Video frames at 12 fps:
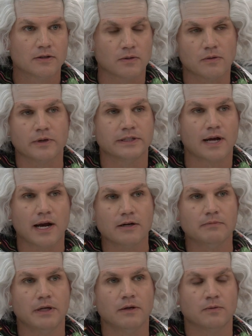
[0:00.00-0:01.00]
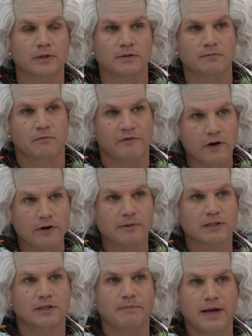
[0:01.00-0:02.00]
So the retirement was very
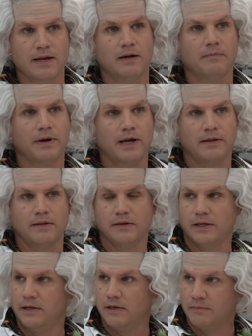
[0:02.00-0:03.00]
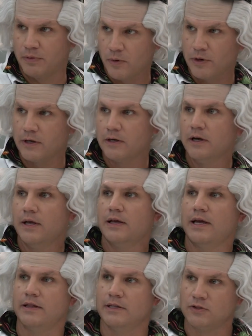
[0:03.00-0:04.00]
much dependent upon the employer
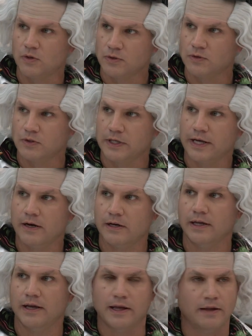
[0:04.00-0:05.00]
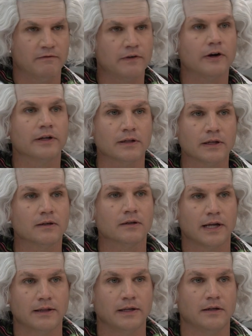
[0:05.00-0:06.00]
and then Social Security and very
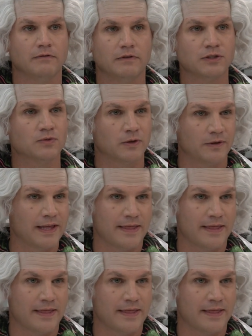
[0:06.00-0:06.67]
little on the individual.